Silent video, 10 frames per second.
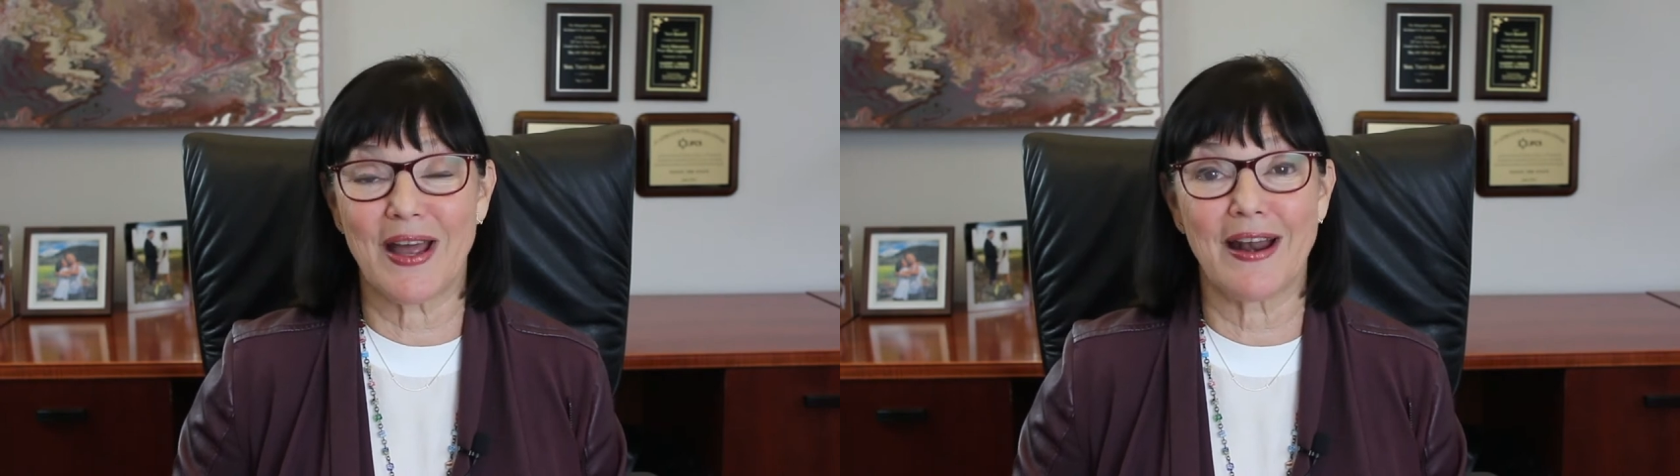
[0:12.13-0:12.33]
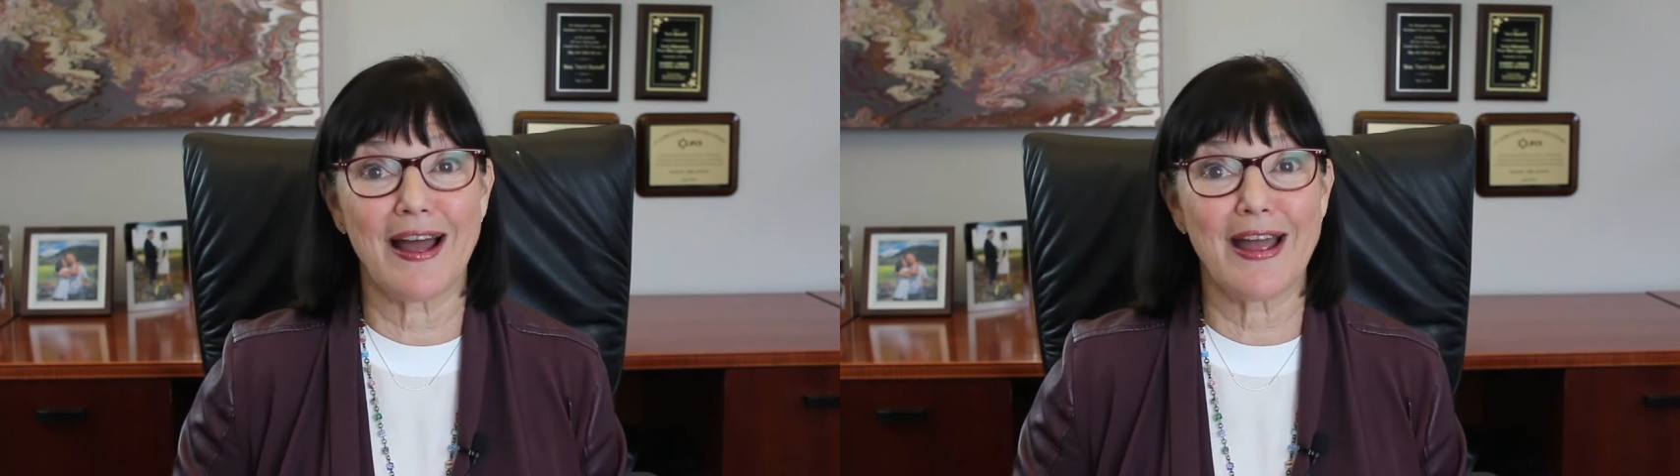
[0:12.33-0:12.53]

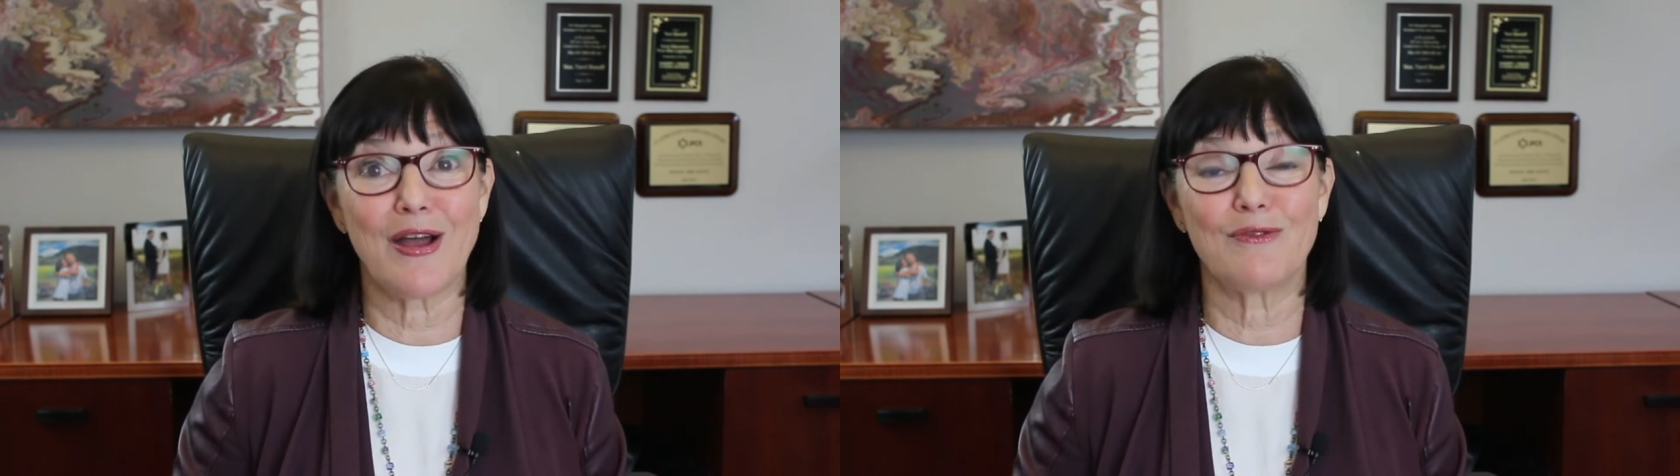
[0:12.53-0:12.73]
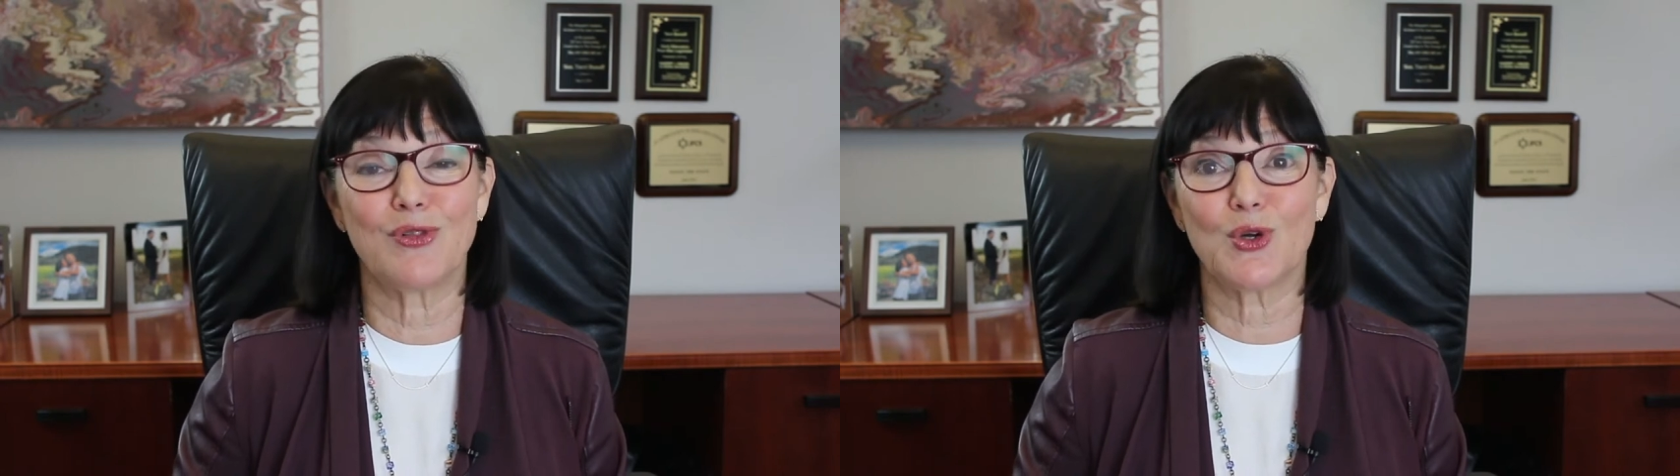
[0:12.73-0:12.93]
and I
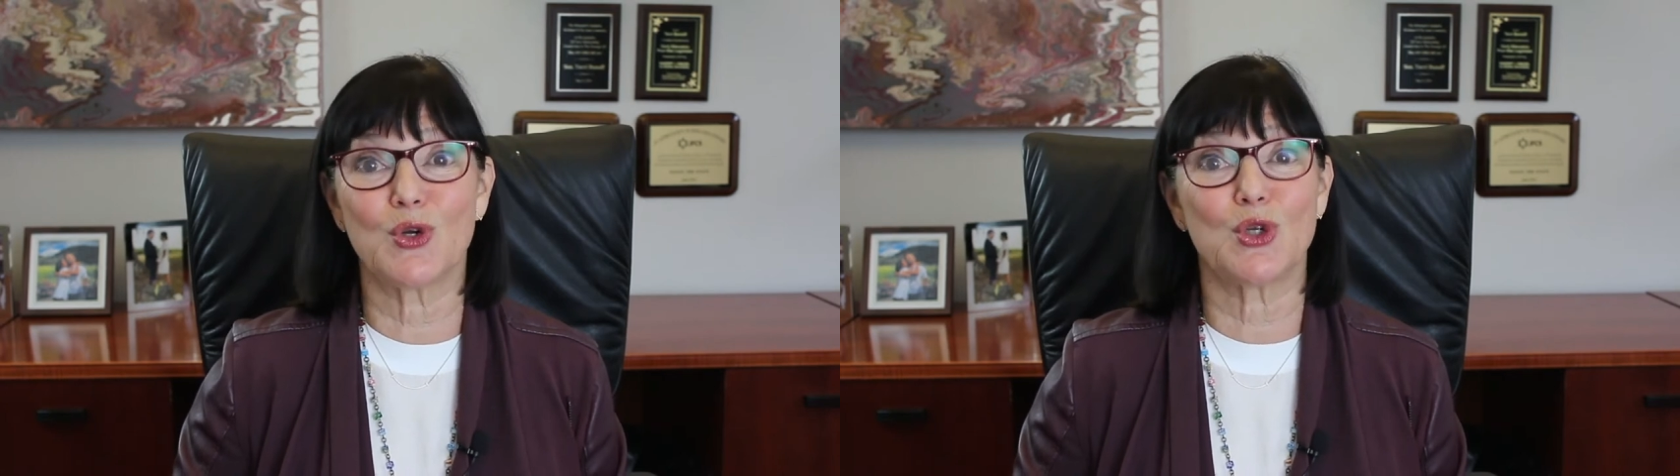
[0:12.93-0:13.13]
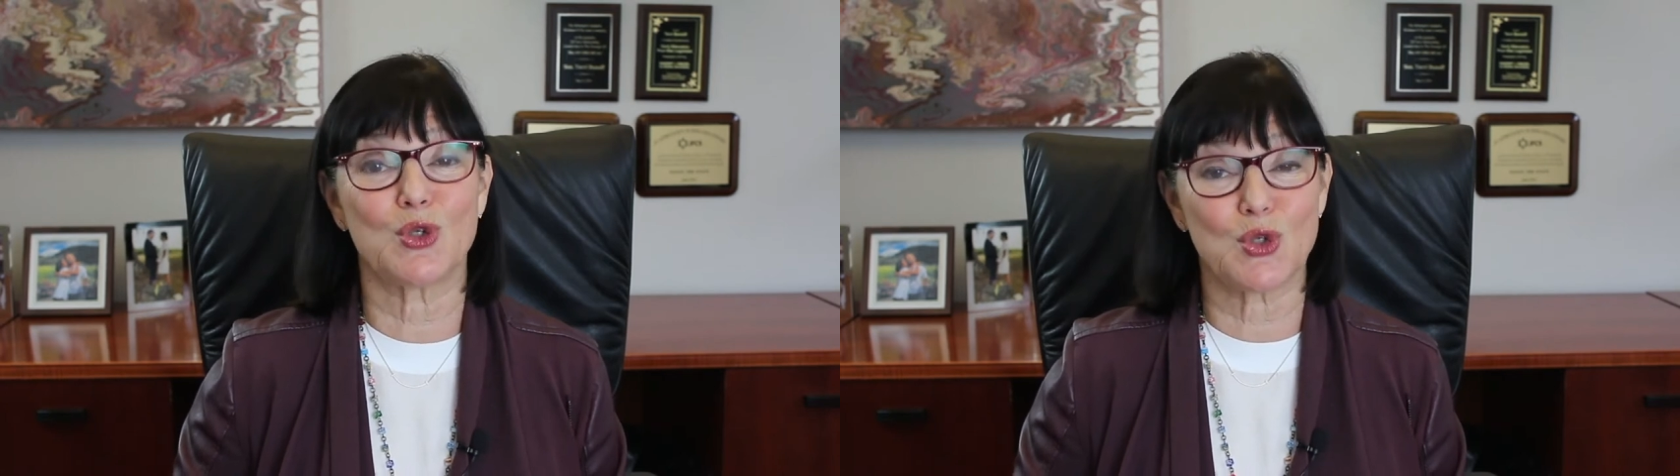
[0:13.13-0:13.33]
have
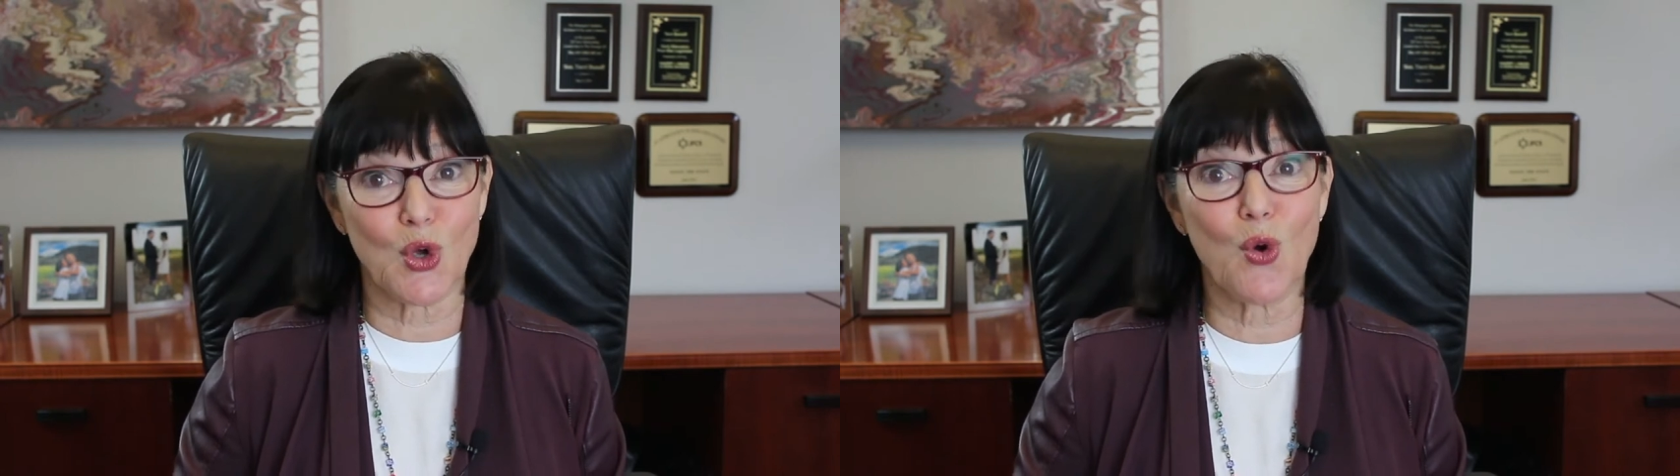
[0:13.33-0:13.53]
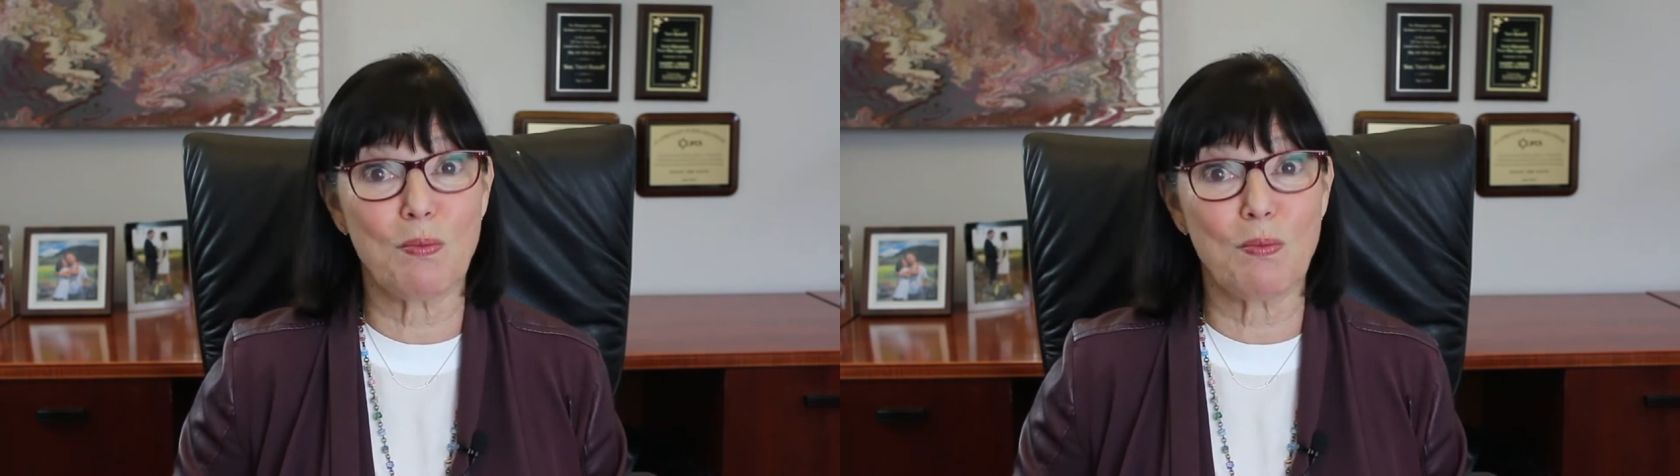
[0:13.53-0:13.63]
learned so